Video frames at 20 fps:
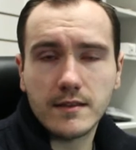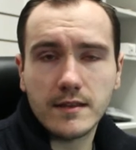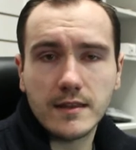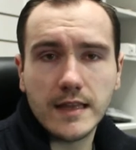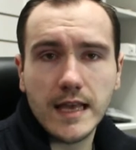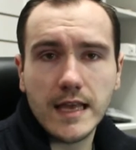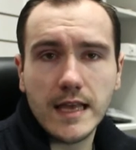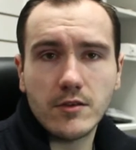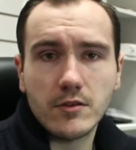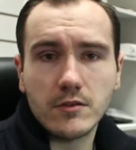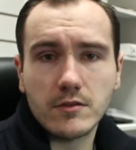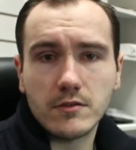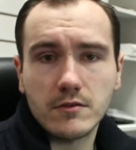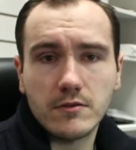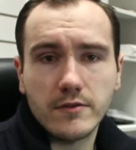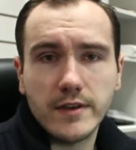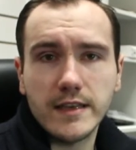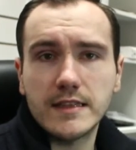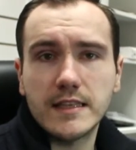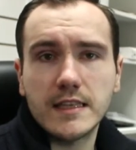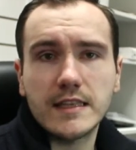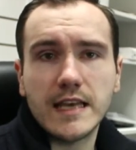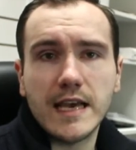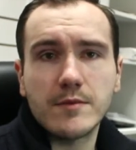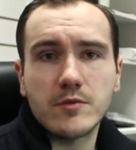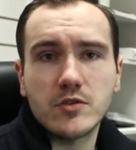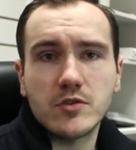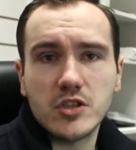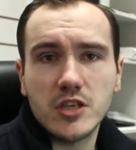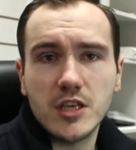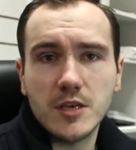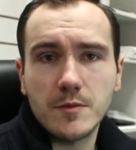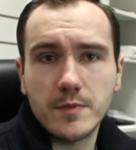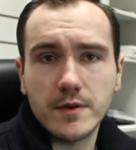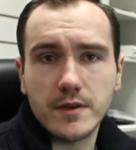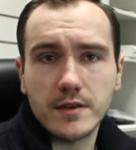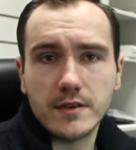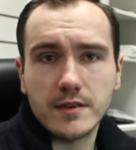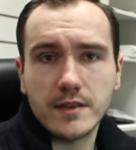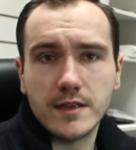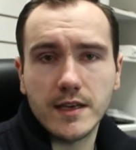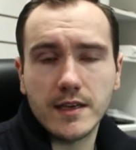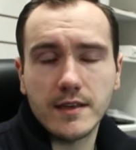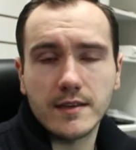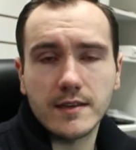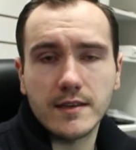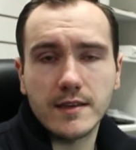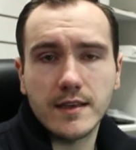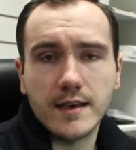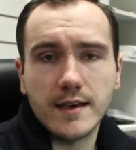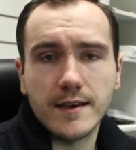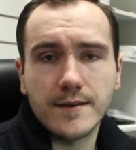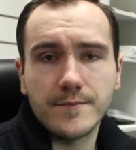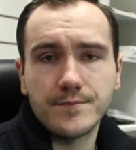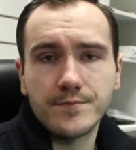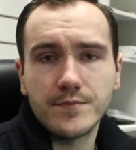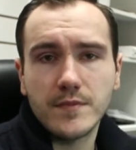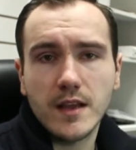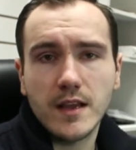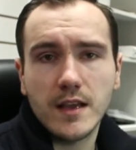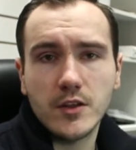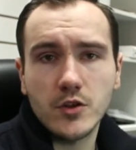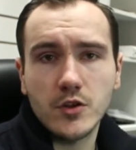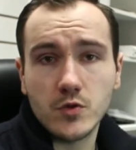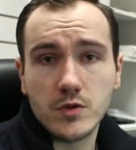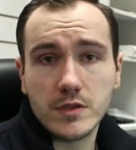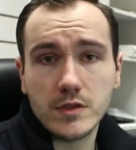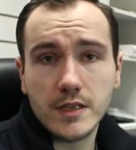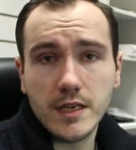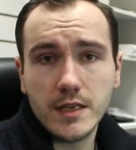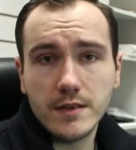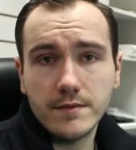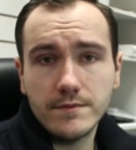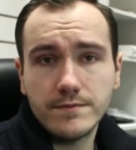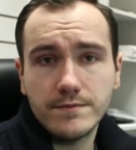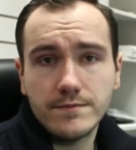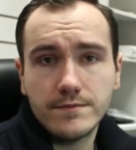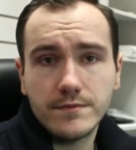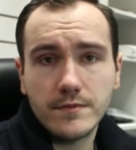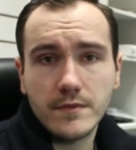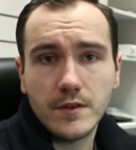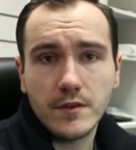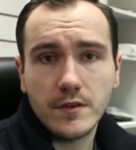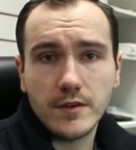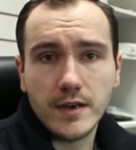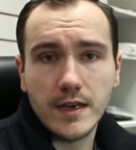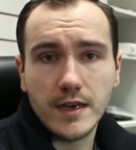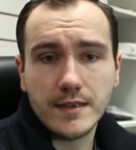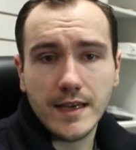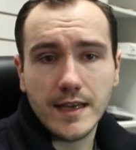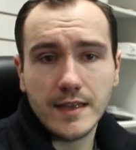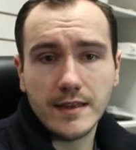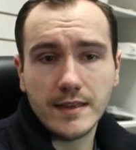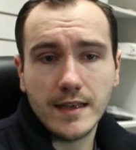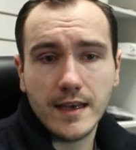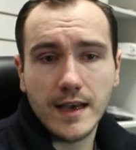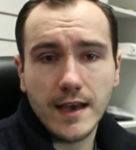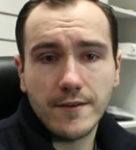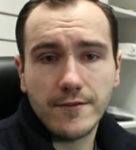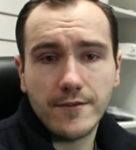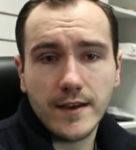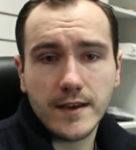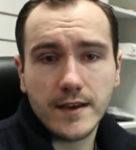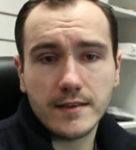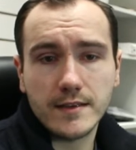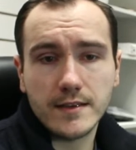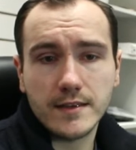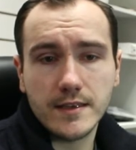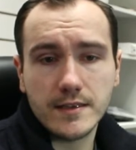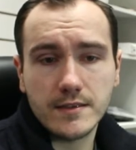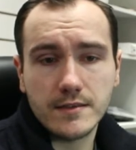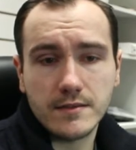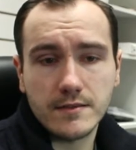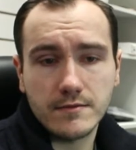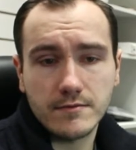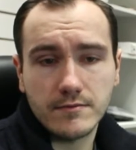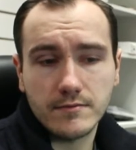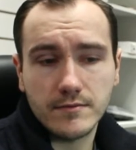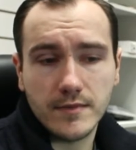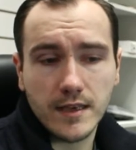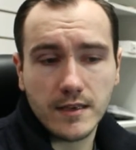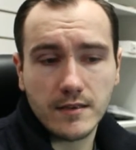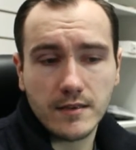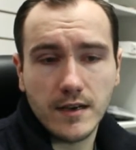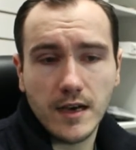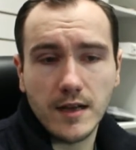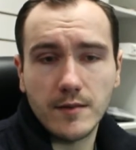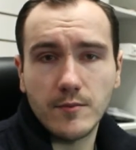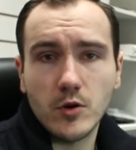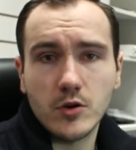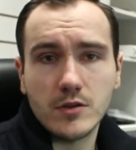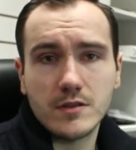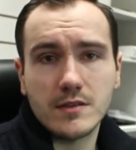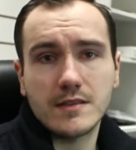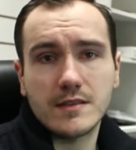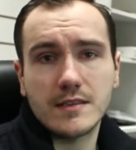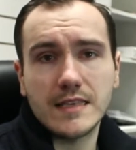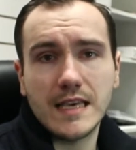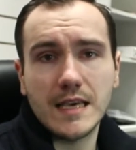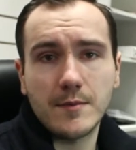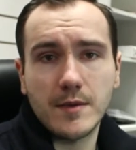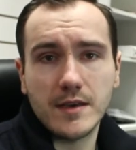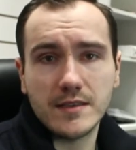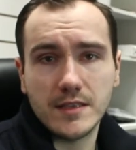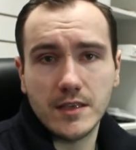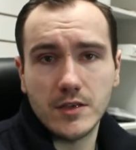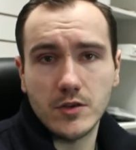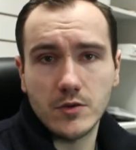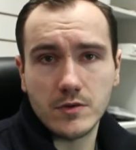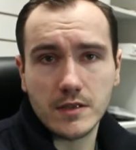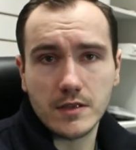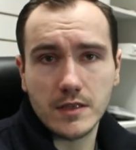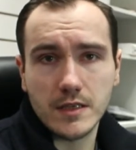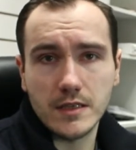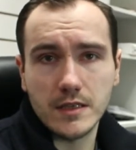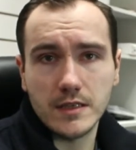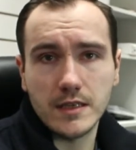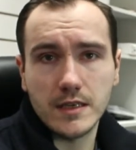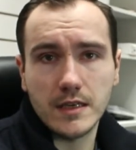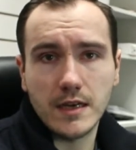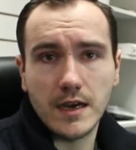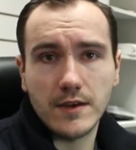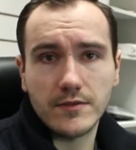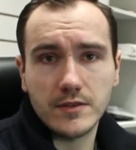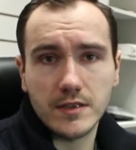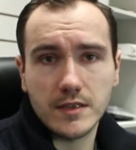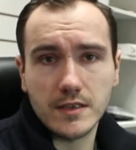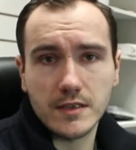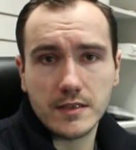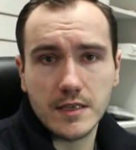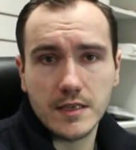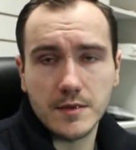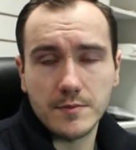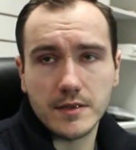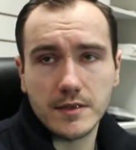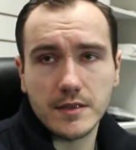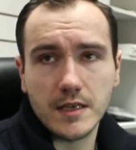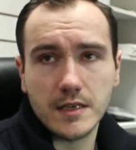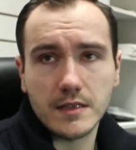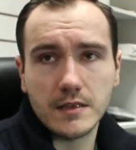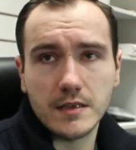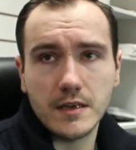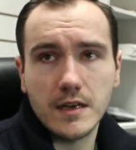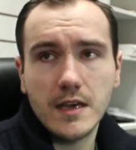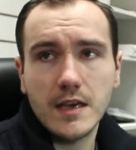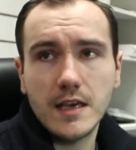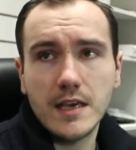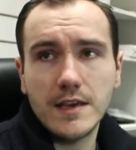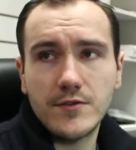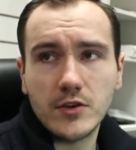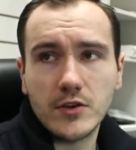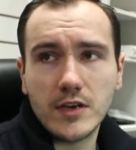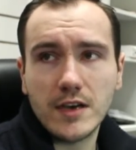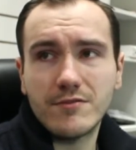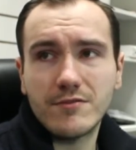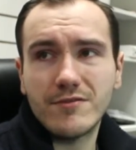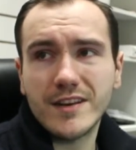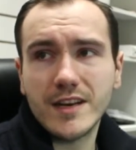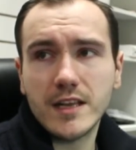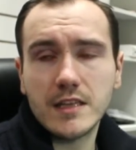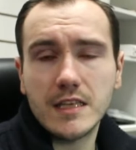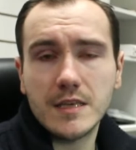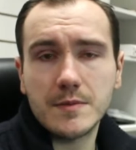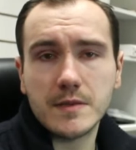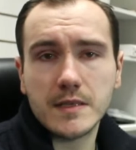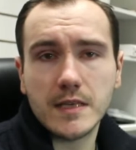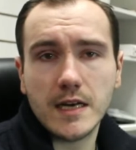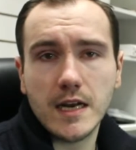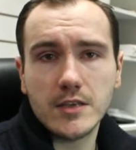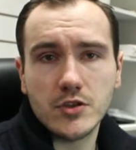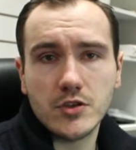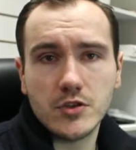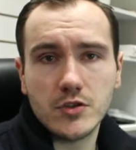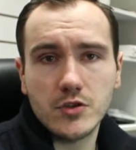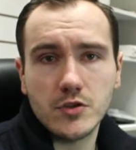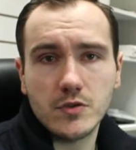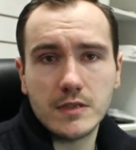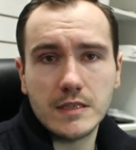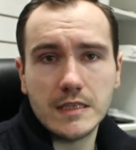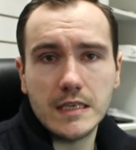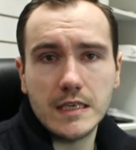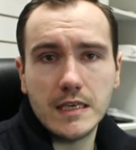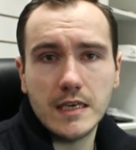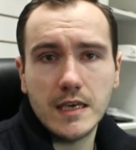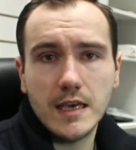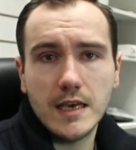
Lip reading: 10 or 20 times cheaper than the new screen, right? And the effect is like almost same as a new screen there after a screen protector. If you have very deep scratches, you see